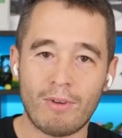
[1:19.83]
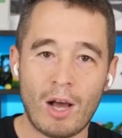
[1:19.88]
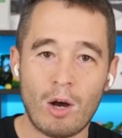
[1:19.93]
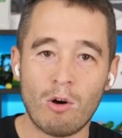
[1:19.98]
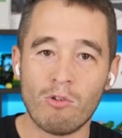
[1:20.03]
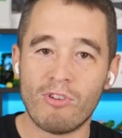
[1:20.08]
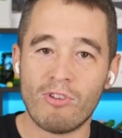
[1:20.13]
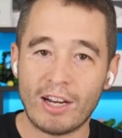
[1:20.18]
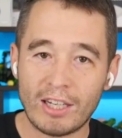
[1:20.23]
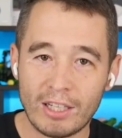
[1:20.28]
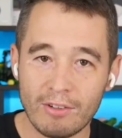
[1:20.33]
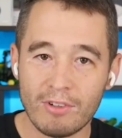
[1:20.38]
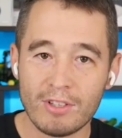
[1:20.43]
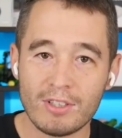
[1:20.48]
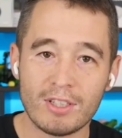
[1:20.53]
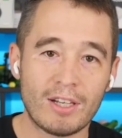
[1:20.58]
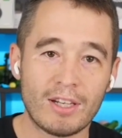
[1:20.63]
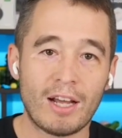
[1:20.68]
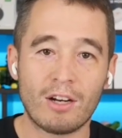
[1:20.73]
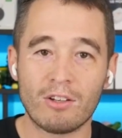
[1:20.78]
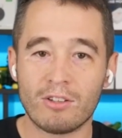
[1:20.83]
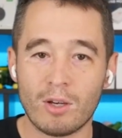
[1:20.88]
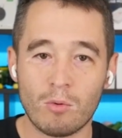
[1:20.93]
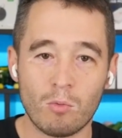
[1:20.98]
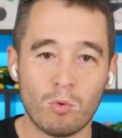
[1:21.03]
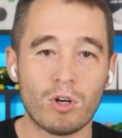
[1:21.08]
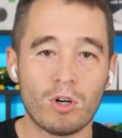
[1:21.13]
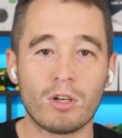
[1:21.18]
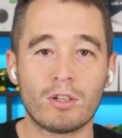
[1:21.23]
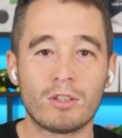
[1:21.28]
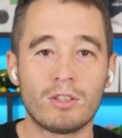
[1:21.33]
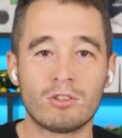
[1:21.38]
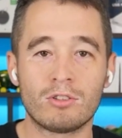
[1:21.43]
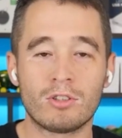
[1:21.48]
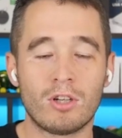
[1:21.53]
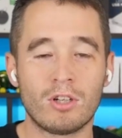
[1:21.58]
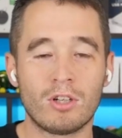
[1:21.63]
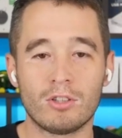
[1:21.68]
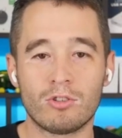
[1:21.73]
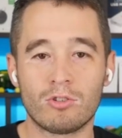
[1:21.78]
effective is it? How does that work? Just
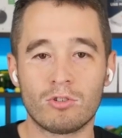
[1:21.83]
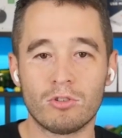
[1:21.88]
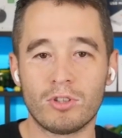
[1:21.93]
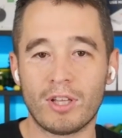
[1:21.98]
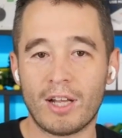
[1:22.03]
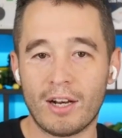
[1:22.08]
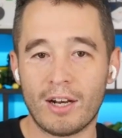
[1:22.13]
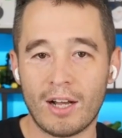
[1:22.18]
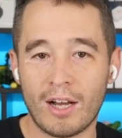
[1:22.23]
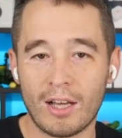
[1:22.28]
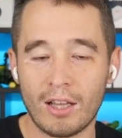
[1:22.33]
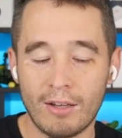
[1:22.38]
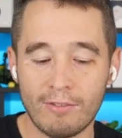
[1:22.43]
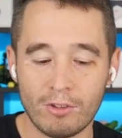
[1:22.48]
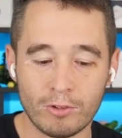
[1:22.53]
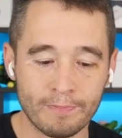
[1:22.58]
talk us through that at a high level.